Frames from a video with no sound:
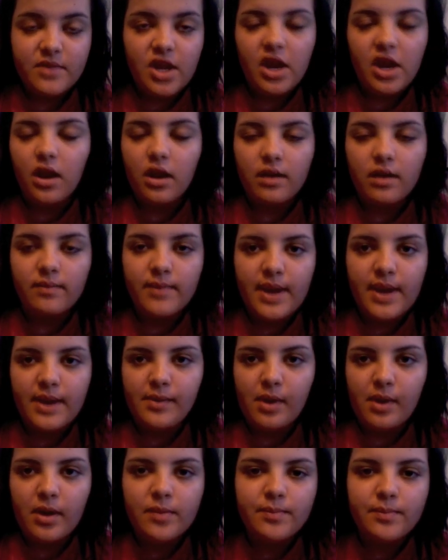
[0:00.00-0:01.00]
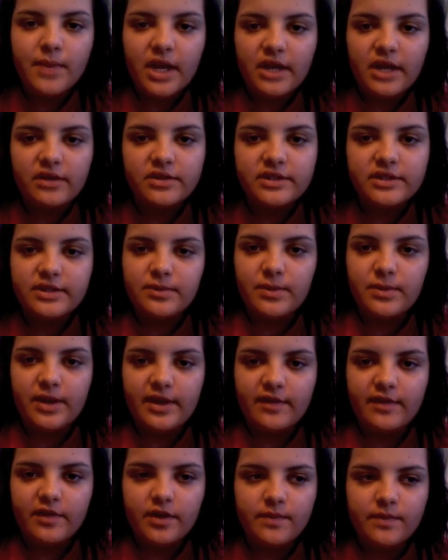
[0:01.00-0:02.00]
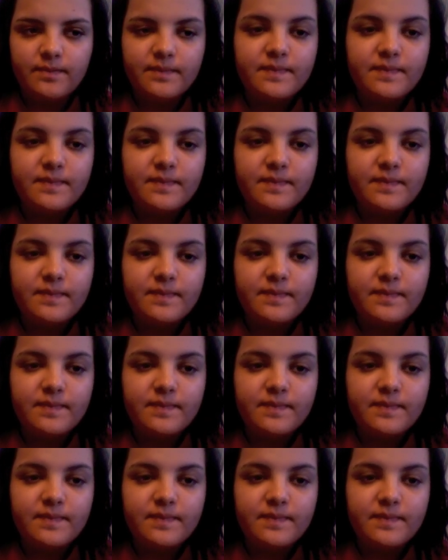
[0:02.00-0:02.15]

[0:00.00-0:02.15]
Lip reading: Or my mom, Michael, did whatever.